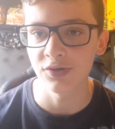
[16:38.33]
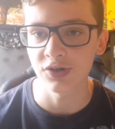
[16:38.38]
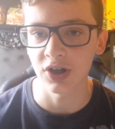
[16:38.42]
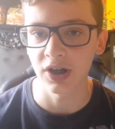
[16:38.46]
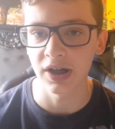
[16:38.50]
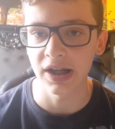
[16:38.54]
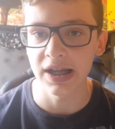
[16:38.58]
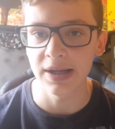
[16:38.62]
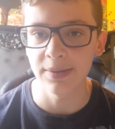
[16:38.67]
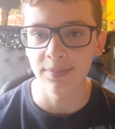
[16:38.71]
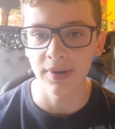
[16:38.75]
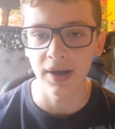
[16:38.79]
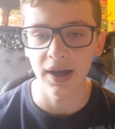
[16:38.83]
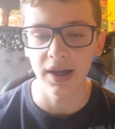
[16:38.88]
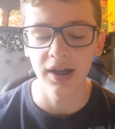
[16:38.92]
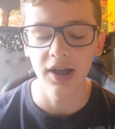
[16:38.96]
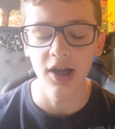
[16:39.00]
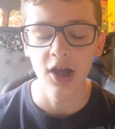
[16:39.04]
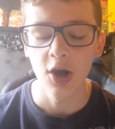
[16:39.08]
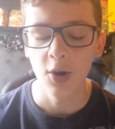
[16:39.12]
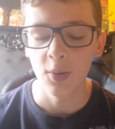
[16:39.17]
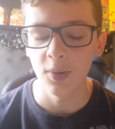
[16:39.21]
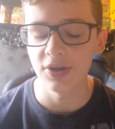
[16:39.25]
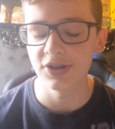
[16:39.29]
on eBay,
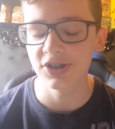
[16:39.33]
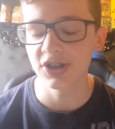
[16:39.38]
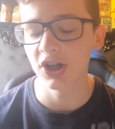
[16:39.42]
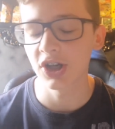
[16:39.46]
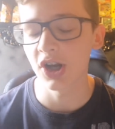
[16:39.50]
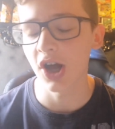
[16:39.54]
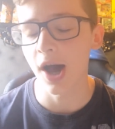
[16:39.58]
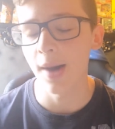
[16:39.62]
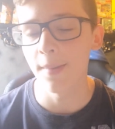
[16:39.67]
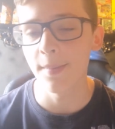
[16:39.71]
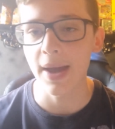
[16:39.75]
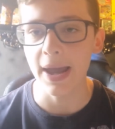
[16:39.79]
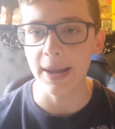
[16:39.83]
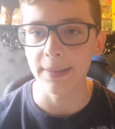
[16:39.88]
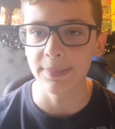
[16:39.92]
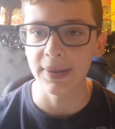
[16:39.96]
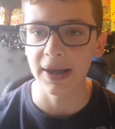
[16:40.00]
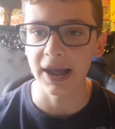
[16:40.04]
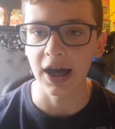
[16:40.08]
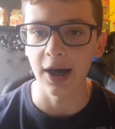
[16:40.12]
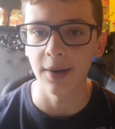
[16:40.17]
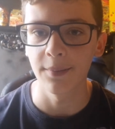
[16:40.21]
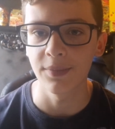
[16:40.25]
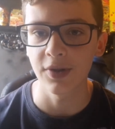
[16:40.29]
which, you know, I may
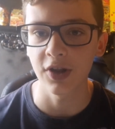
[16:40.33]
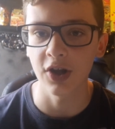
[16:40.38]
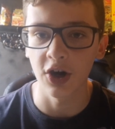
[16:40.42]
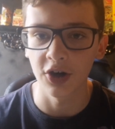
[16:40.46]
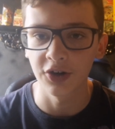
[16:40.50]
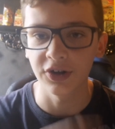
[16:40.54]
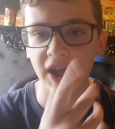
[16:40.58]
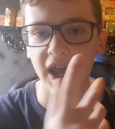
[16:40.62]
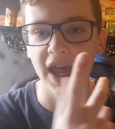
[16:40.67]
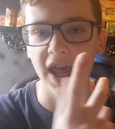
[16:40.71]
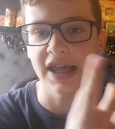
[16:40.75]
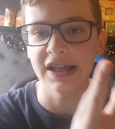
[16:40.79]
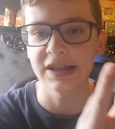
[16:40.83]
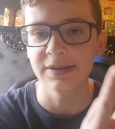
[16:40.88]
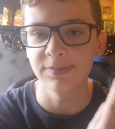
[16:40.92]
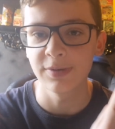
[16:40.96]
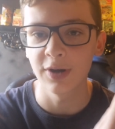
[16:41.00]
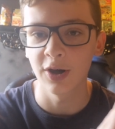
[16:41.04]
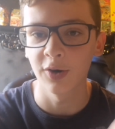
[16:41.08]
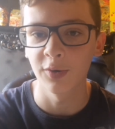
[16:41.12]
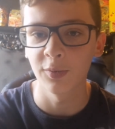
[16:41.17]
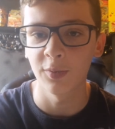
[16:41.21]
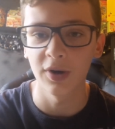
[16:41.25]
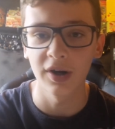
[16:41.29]
pick up the odd
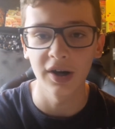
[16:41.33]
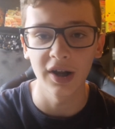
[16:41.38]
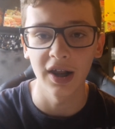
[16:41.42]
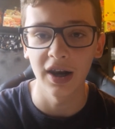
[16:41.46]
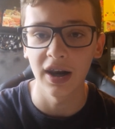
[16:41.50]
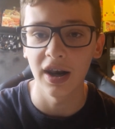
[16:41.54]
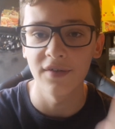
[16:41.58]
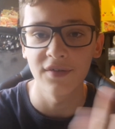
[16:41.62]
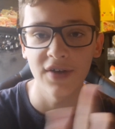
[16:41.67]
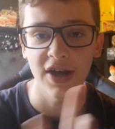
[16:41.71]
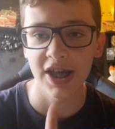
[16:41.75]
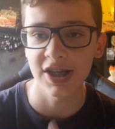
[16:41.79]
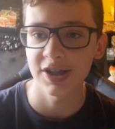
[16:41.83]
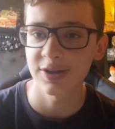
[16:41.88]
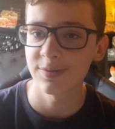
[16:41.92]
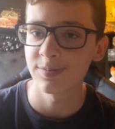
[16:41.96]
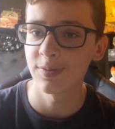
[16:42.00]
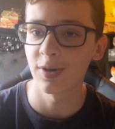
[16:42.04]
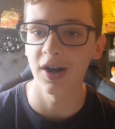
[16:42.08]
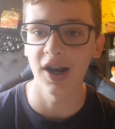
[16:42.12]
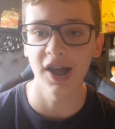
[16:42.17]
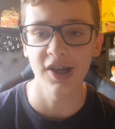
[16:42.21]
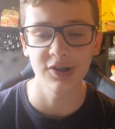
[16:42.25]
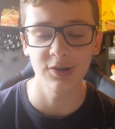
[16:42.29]
Espeon one. I love
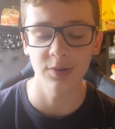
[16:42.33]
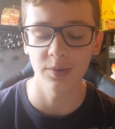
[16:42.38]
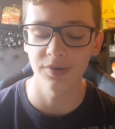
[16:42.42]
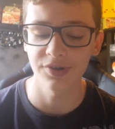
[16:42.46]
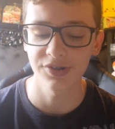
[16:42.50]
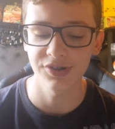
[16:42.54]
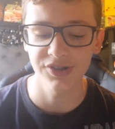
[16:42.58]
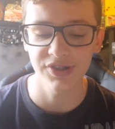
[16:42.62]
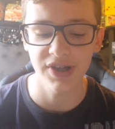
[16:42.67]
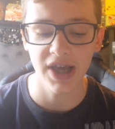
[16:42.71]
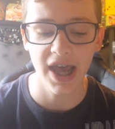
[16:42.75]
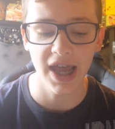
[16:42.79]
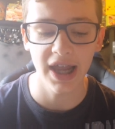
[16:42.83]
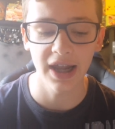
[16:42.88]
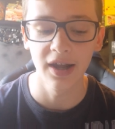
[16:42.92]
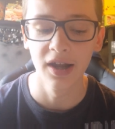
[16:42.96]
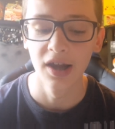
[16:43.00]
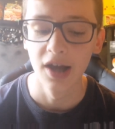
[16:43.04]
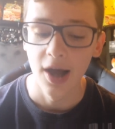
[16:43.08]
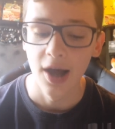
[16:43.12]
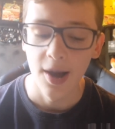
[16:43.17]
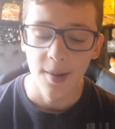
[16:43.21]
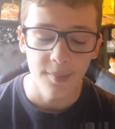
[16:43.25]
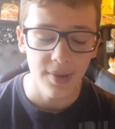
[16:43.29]
Espeon, as I was saying.
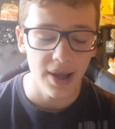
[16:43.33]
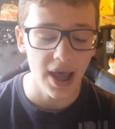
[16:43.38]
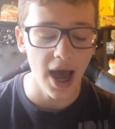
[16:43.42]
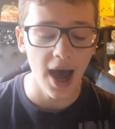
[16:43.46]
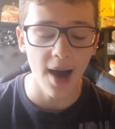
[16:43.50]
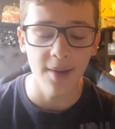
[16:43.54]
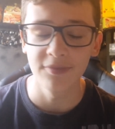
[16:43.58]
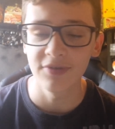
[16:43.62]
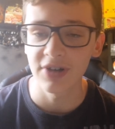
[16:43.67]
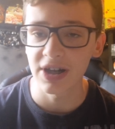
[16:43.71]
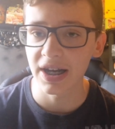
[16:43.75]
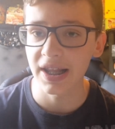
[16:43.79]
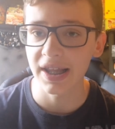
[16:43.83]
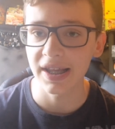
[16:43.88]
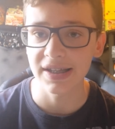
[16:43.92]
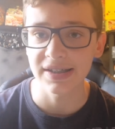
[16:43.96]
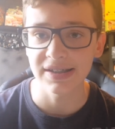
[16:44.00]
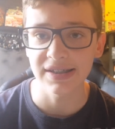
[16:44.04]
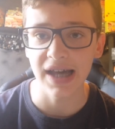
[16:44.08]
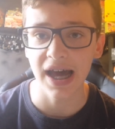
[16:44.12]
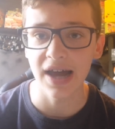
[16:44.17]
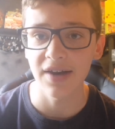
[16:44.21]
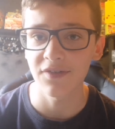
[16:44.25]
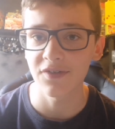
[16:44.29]
But yeah, I'm really
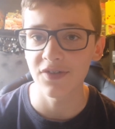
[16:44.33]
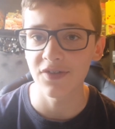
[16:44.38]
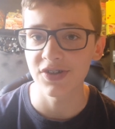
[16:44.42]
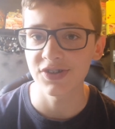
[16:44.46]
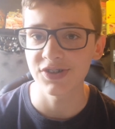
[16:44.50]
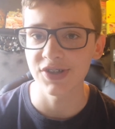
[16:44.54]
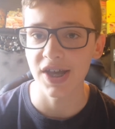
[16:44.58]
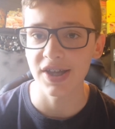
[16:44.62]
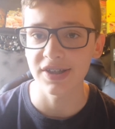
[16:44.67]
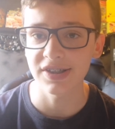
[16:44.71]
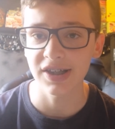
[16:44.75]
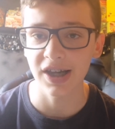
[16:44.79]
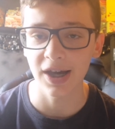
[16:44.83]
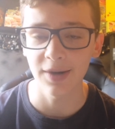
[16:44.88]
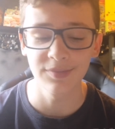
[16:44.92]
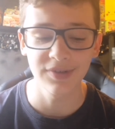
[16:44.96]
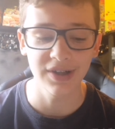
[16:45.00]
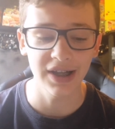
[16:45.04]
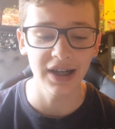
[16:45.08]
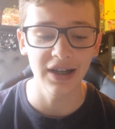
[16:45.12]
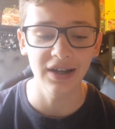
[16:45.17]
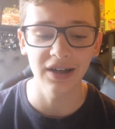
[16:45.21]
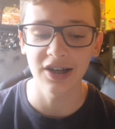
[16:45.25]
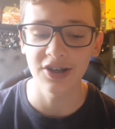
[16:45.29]
excited for this set to come
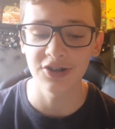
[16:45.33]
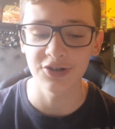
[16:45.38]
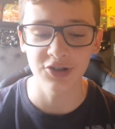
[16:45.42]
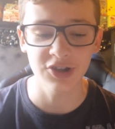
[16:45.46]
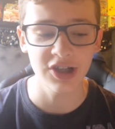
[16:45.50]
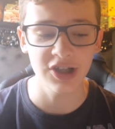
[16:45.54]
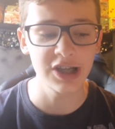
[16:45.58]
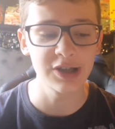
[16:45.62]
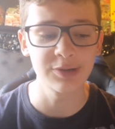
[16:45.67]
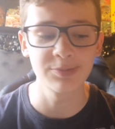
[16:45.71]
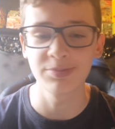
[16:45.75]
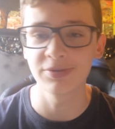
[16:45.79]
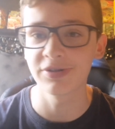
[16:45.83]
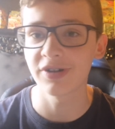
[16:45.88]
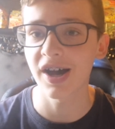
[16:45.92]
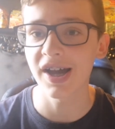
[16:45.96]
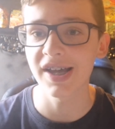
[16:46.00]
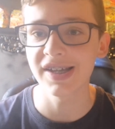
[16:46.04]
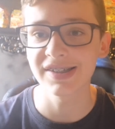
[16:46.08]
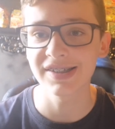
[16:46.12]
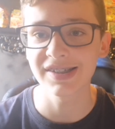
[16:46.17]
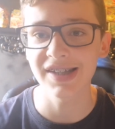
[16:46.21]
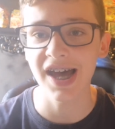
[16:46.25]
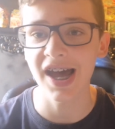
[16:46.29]
to English. These
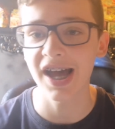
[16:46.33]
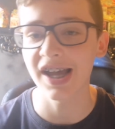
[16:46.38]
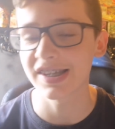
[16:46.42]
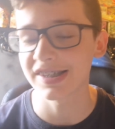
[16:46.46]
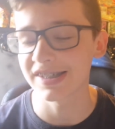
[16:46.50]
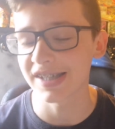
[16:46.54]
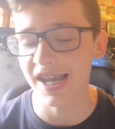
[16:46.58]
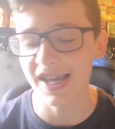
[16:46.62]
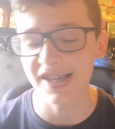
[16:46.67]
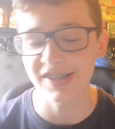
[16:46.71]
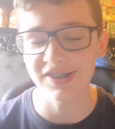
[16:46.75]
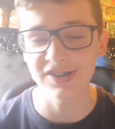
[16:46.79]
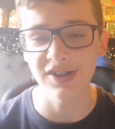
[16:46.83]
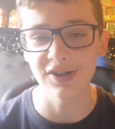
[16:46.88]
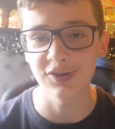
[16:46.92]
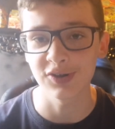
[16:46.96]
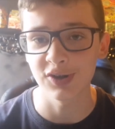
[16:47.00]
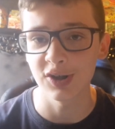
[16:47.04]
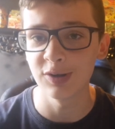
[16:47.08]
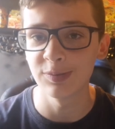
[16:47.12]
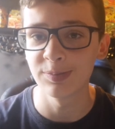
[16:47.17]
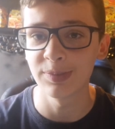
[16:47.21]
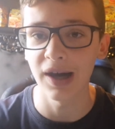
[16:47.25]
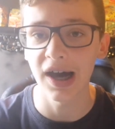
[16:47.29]
price tags, yes, they're
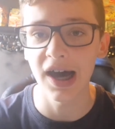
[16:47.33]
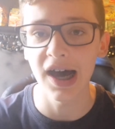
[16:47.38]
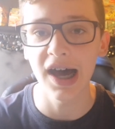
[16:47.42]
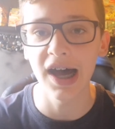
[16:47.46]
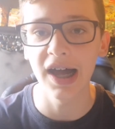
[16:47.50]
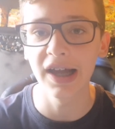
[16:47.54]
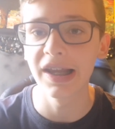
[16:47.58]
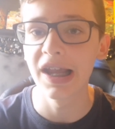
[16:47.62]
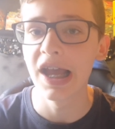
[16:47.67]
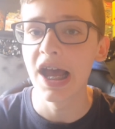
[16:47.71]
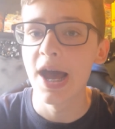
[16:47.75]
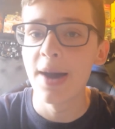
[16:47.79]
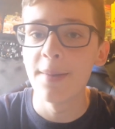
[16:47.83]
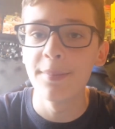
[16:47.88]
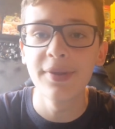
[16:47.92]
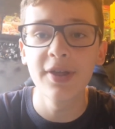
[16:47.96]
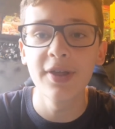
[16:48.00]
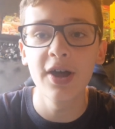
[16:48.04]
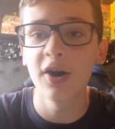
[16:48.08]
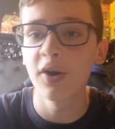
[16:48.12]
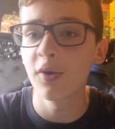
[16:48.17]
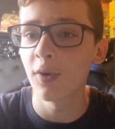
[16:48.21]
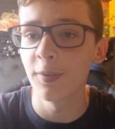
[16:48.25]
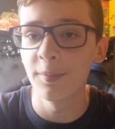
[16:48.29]
super high, but they
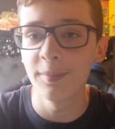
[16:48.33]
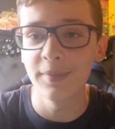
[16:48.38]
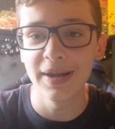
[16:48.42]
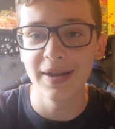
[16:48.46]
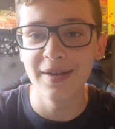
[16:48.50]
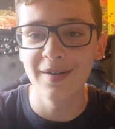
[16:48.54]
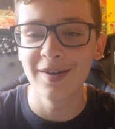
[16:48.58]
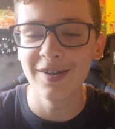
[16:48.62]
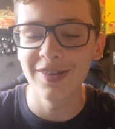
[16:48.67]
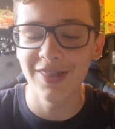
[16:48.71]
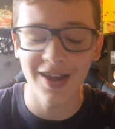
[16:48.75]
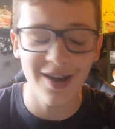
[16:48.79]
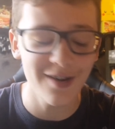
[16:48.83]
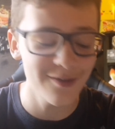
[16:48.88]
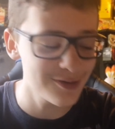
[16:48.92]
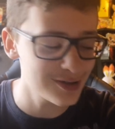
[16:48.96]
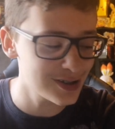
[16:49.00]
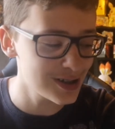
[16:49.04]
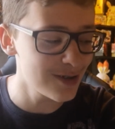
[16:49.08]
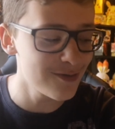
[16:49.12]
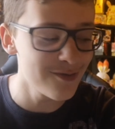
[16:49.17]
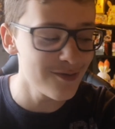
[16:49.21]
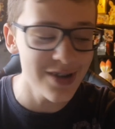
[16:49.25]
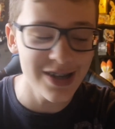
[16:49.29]
only want me, for
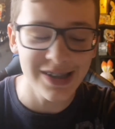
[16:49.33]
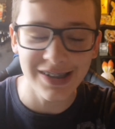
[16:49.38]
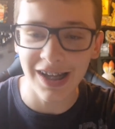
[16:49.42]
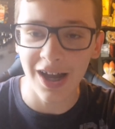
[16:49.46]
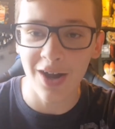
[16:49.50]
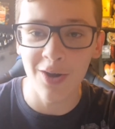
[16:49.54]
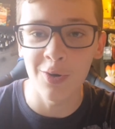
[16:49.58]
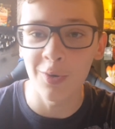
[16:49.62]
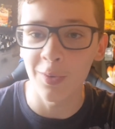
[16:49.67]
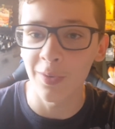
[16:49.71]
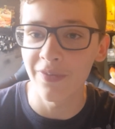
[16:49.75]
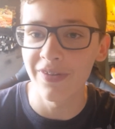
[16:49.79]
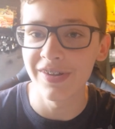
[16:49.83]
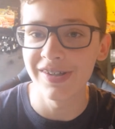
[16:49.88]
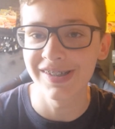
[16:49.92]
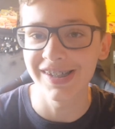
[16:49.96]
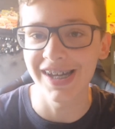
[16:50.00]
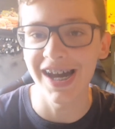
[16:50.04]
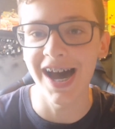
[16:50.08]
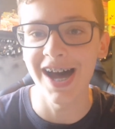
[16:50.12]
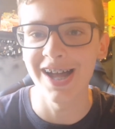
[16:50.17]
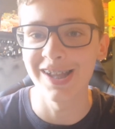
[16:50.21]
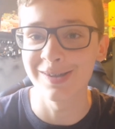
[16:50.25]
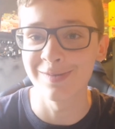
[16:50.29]
some reason I only want these
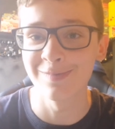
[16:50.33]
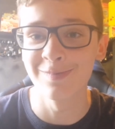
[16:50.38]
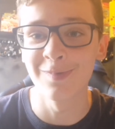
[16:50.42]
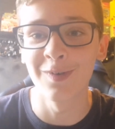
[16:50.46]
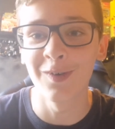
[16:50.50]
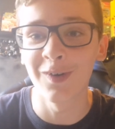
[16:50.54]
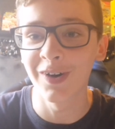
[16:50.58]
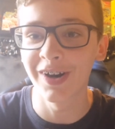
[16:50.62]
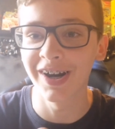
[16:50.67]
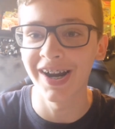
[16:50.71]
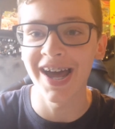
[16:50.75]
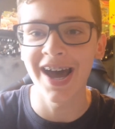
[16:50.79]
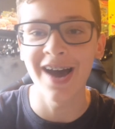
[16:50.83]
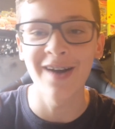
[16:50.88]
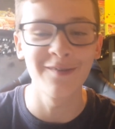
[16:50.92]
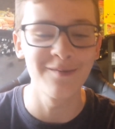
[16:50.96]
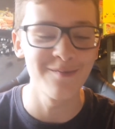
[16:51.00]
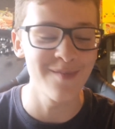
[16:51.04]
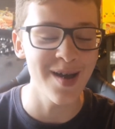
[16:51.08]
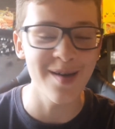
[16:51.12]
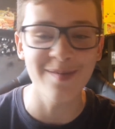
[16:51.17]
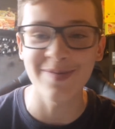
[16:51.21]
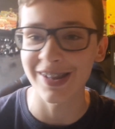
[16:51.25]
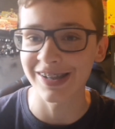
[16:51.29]
cards more now.
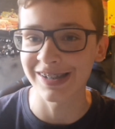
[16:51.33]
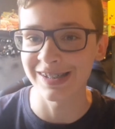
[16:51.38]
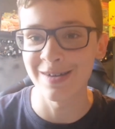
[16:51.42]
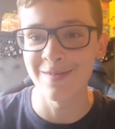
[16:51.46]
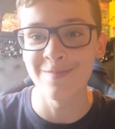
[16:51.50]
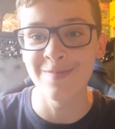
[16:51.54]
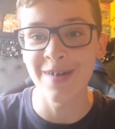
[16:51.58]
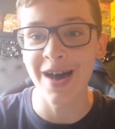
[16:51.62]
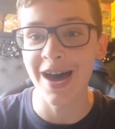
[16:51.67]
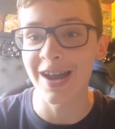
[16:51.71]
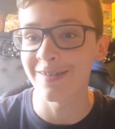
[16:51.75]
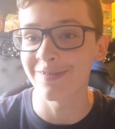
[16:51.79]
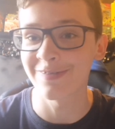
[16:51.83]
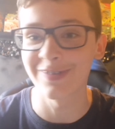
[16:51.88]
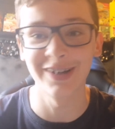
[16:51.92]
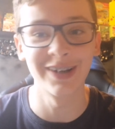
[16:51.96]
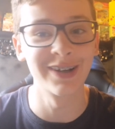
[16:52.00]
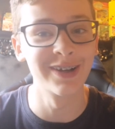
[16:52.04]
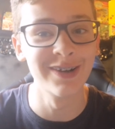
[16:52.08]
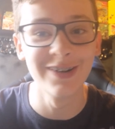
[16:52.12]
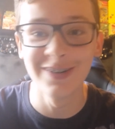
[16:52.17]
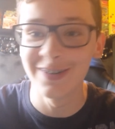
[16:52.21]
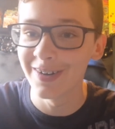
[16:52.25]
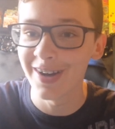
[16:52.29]
Maybe that's a bad
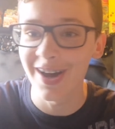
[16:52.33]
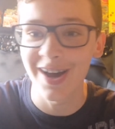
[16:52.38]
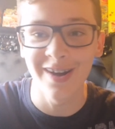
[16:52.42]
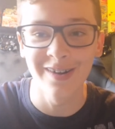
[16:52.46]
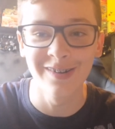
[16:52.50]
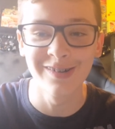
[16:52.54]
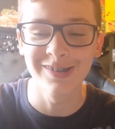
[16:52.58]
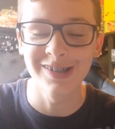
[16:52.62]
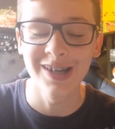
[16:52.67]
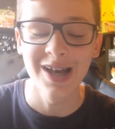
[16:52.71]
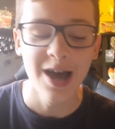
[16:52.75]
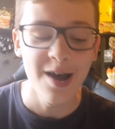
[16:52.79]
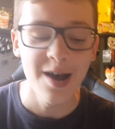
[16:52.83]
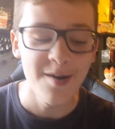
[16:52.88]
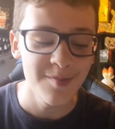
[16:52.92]
thing, who knows.